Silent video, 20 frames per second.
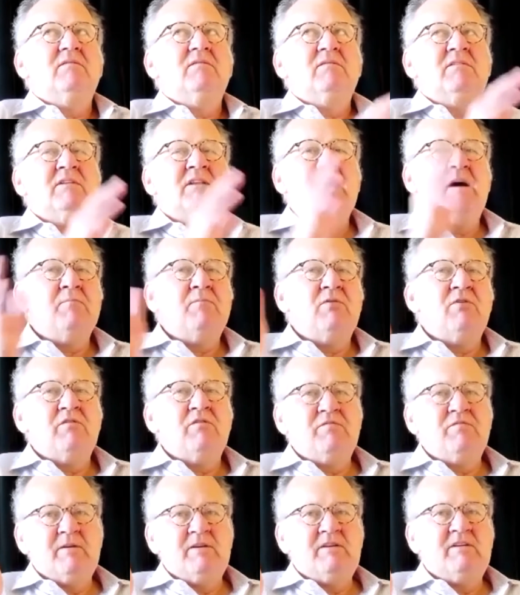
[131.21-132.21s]
number
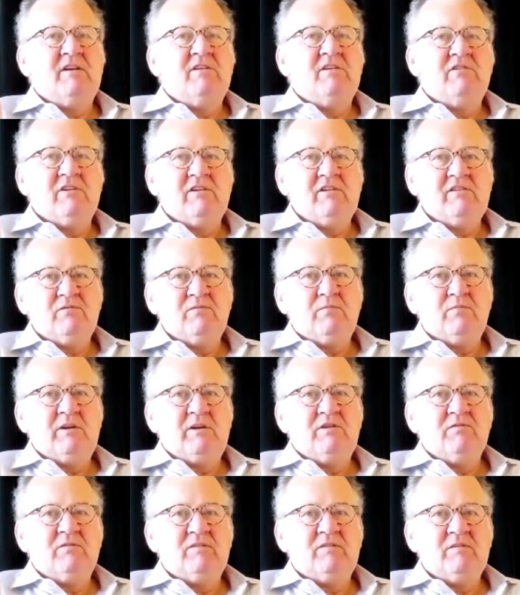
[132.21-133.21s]
of materials we
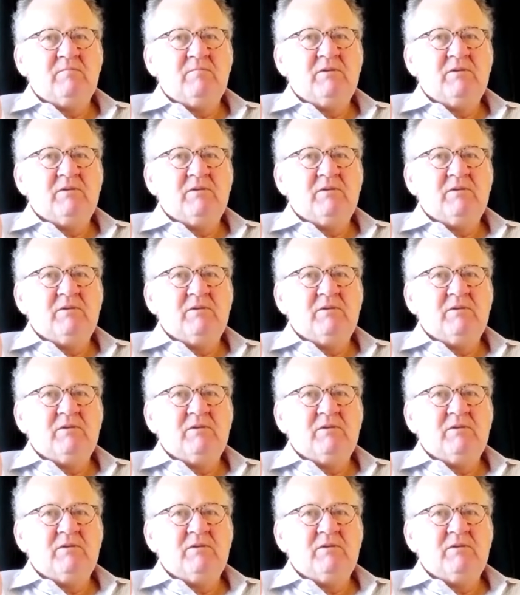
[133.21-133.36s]
use in